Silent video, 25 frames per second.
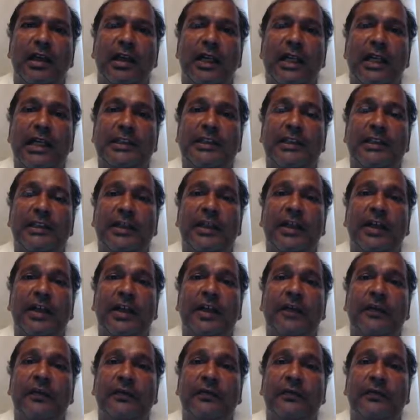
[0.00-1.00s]
And
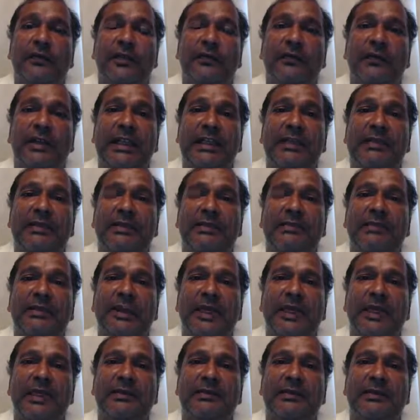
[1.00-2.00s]
for me
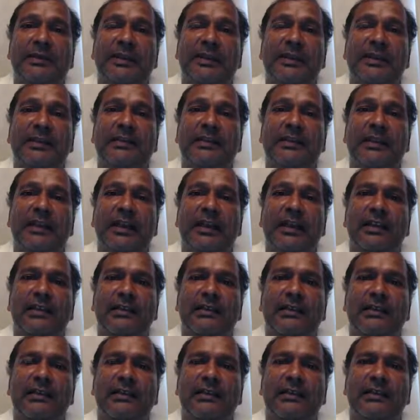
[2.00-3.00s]
sometimes is that
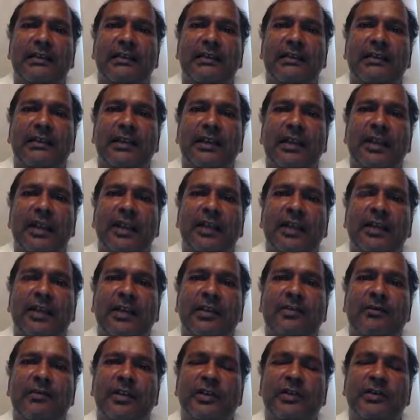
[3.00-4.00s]
I
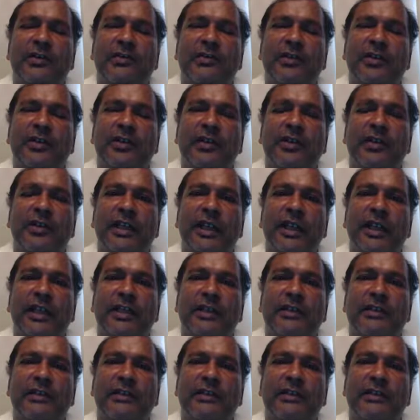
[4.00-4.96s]
almost feel like